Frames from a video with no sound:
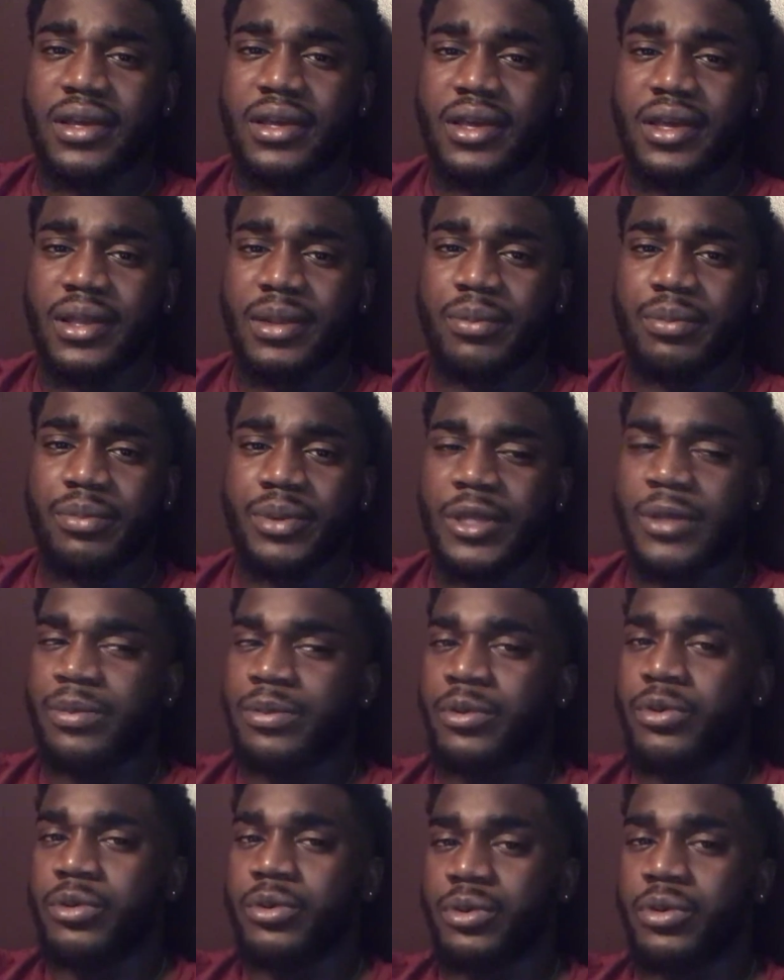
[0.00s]
And
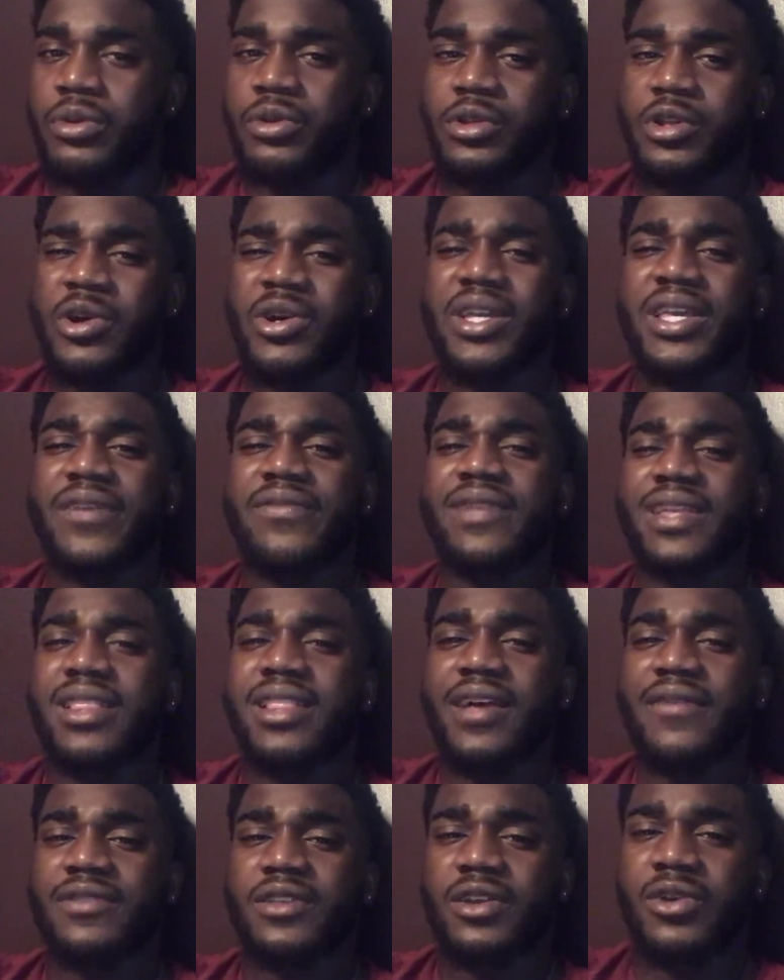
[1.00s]
people don't give their
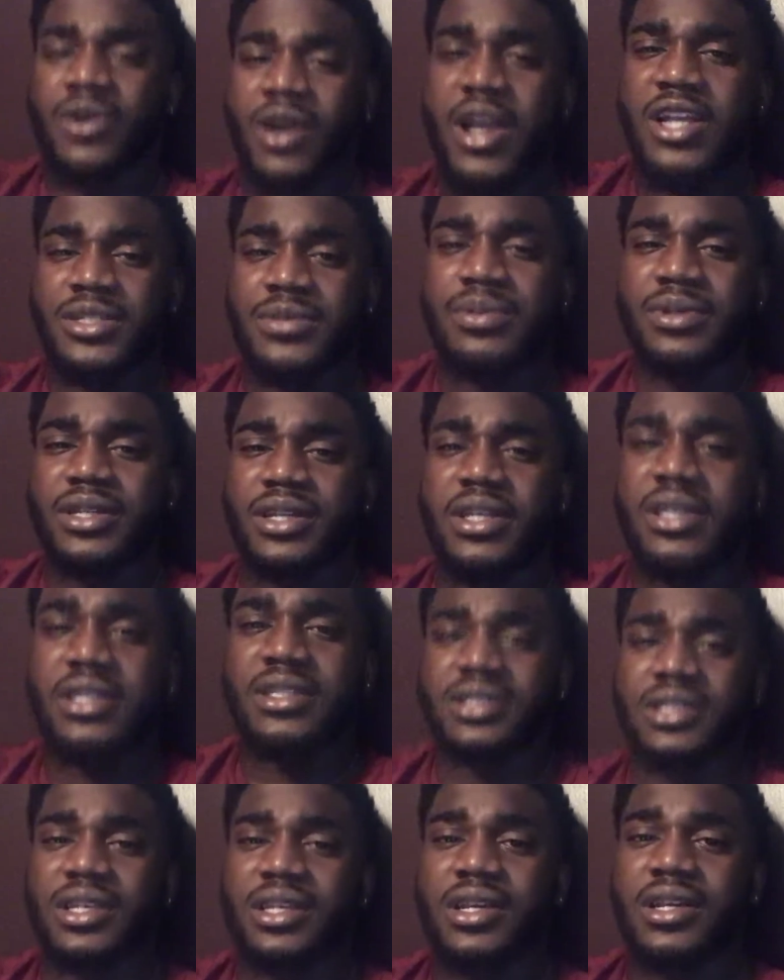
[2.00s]
life to Christ because
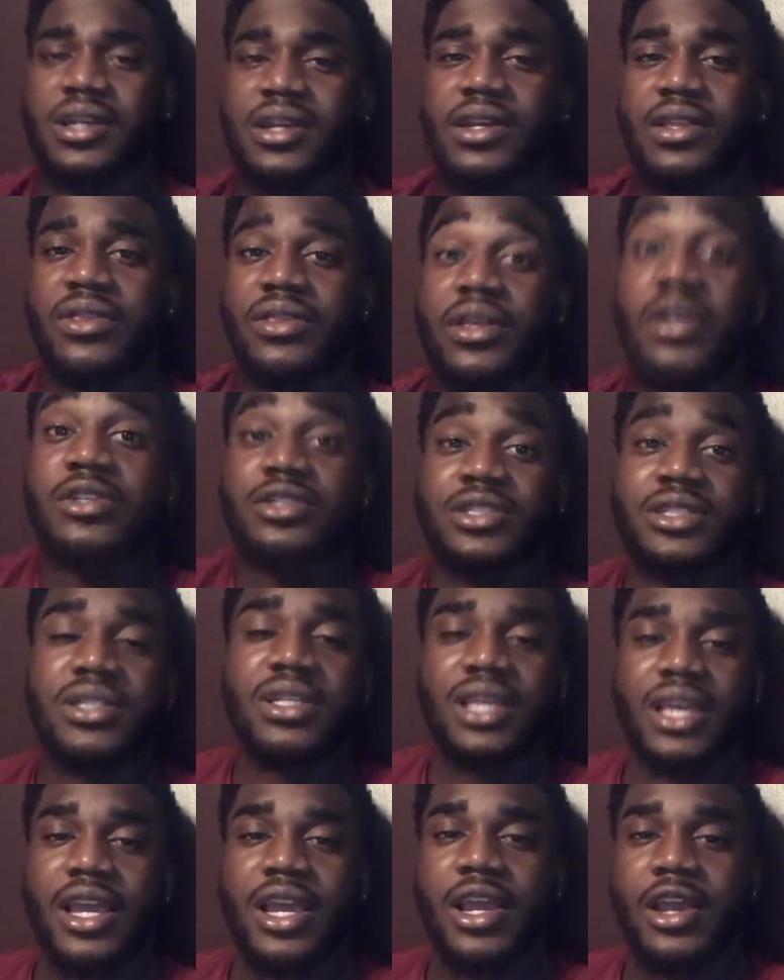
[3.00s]
they're
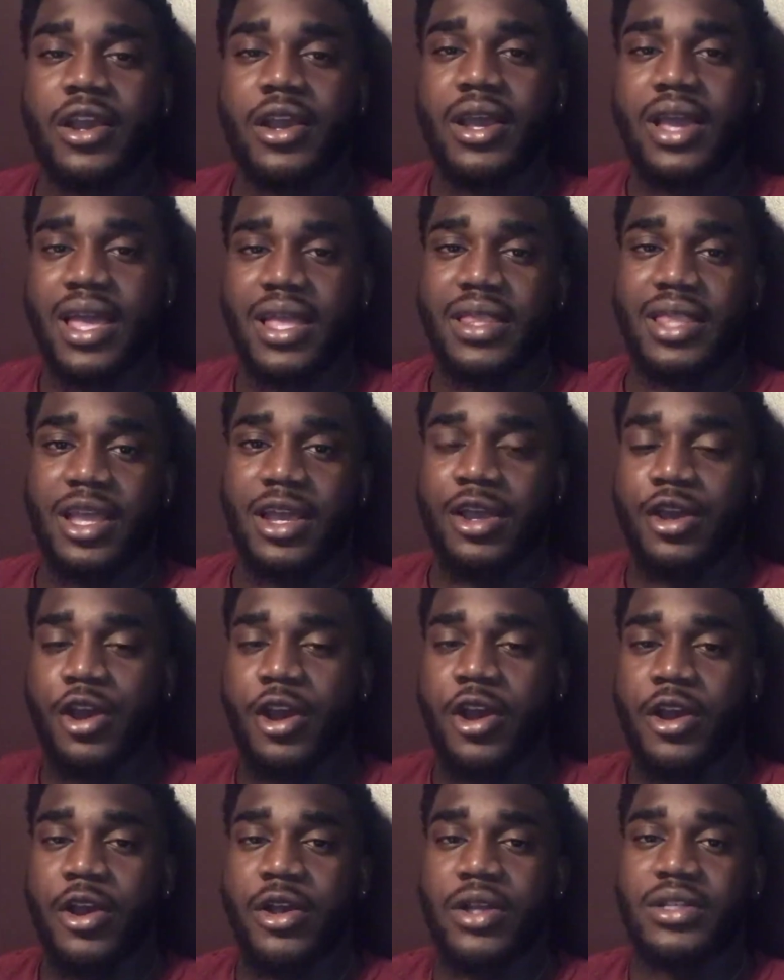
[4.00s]
scared at their
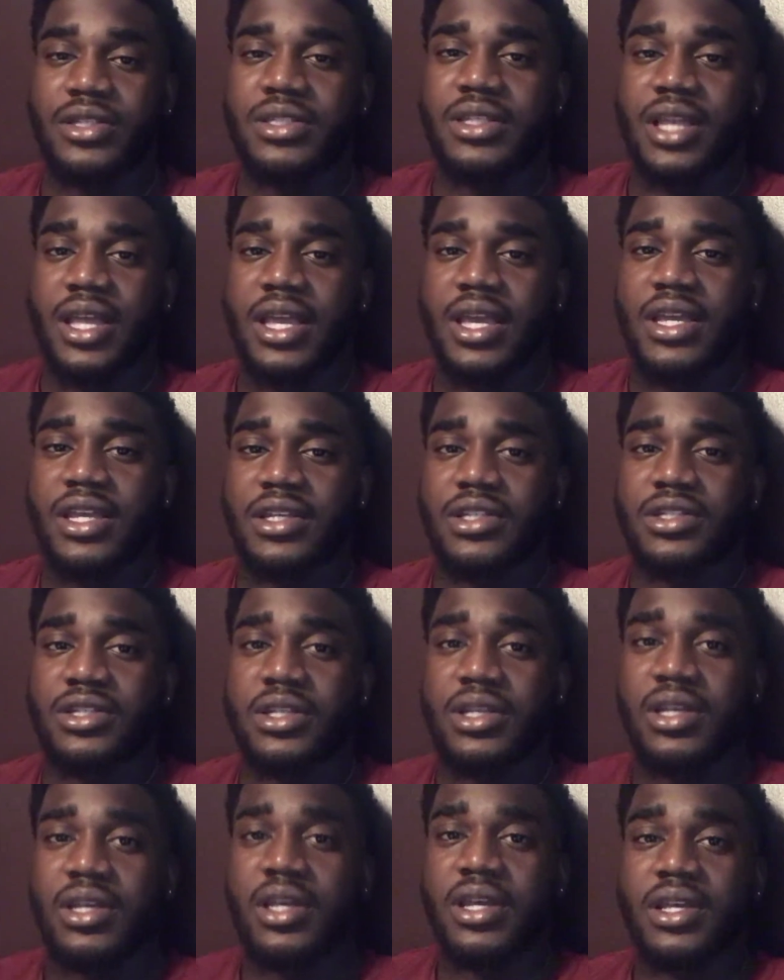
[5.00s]
current stage
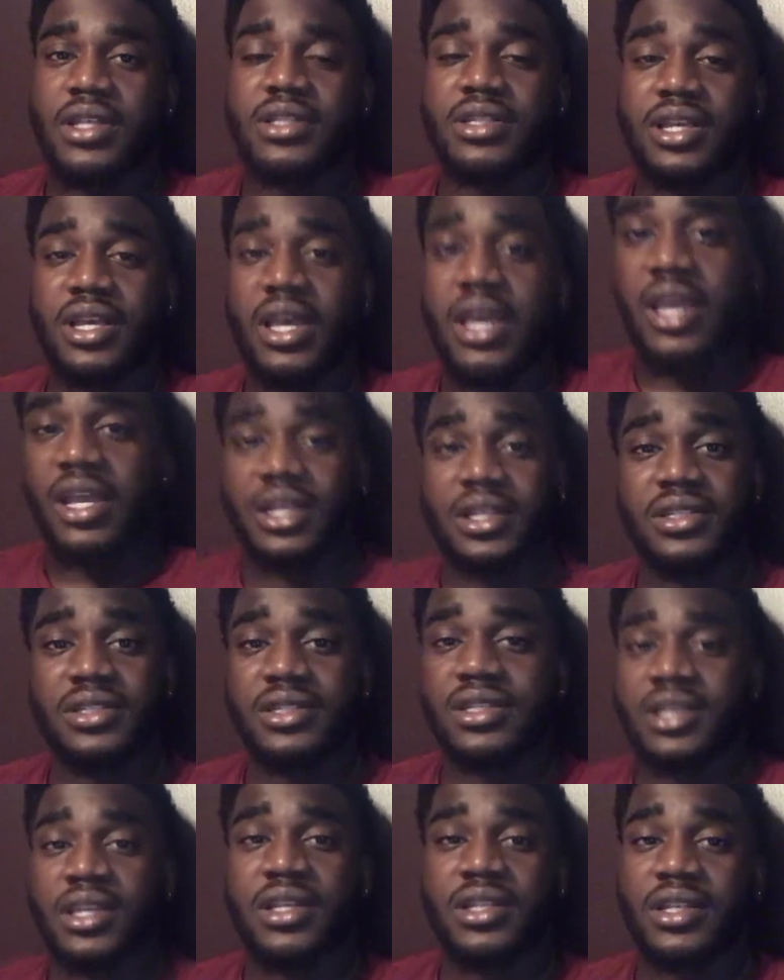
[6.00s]
to hate
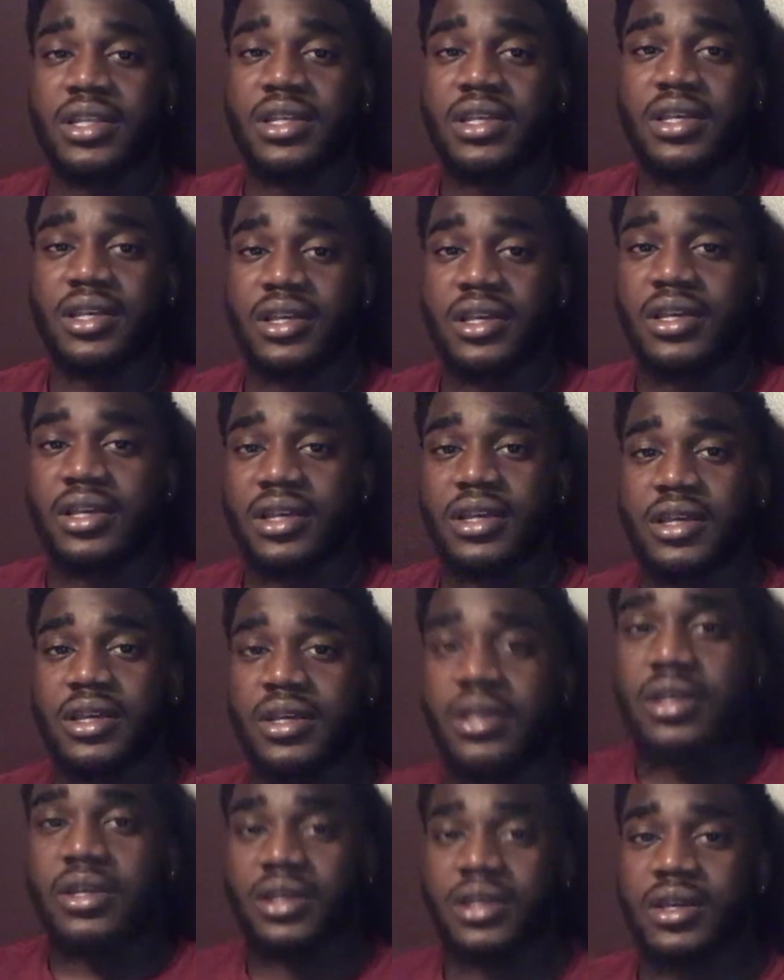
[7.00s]
sin,
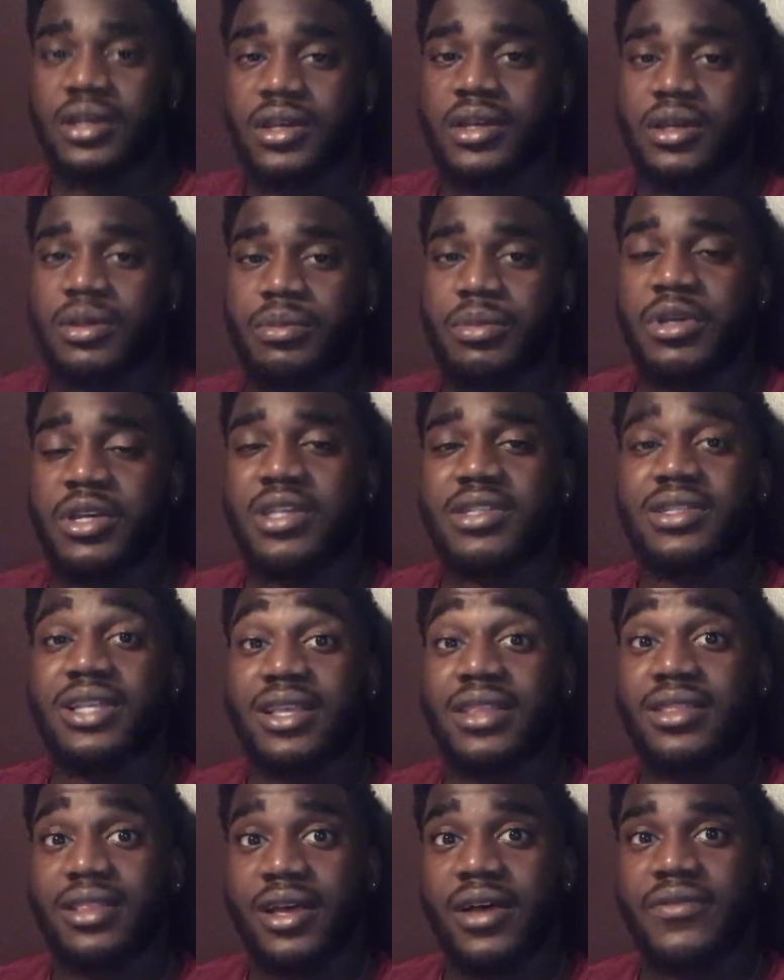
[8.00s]
because they
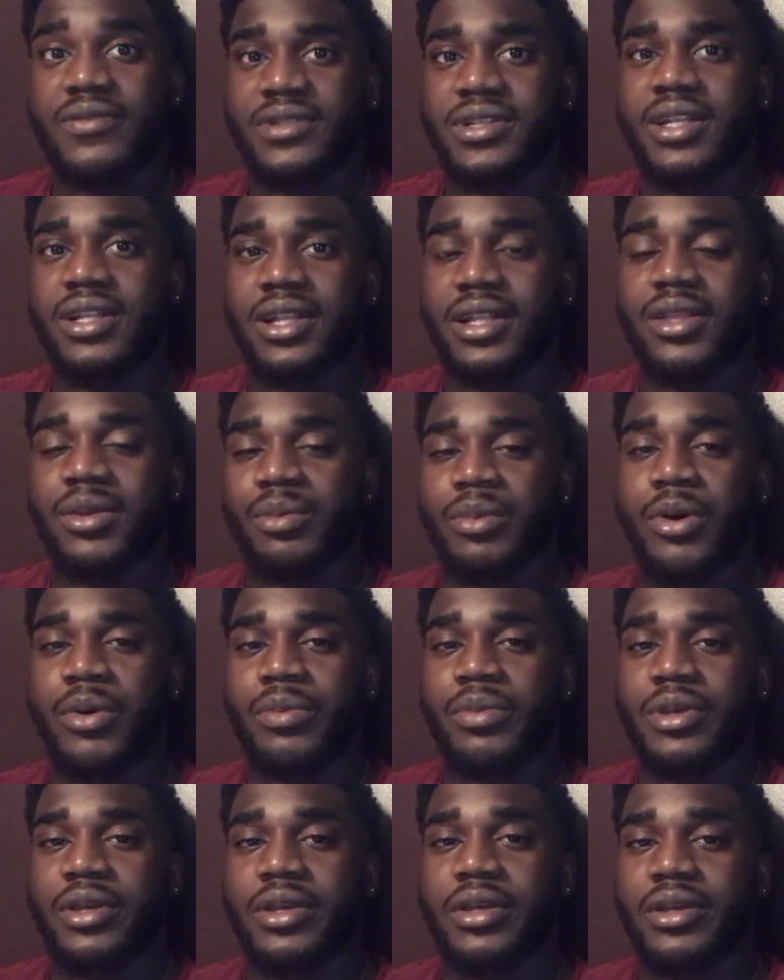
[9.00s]
love sin at the
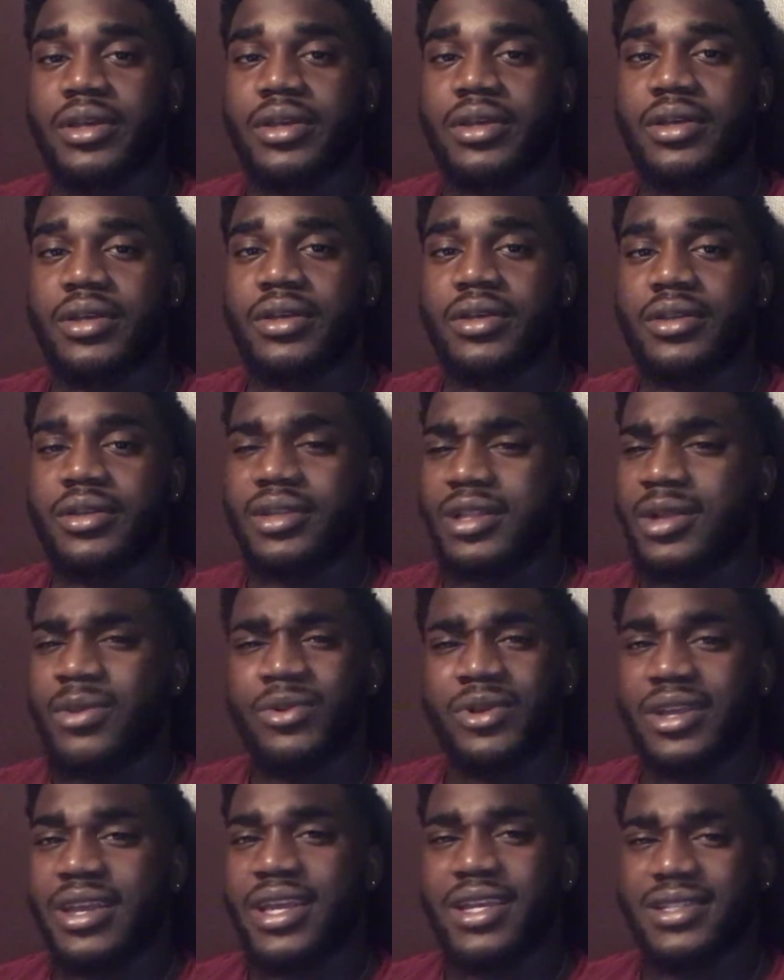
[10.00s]
moment. They don't
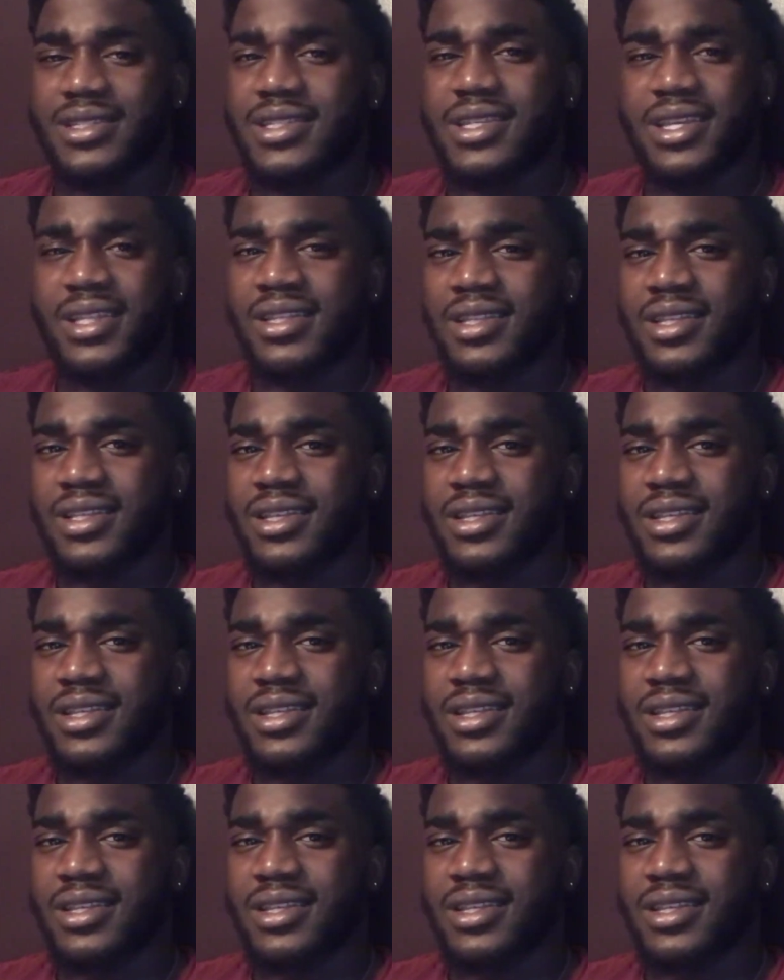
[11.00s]
want to hate sin.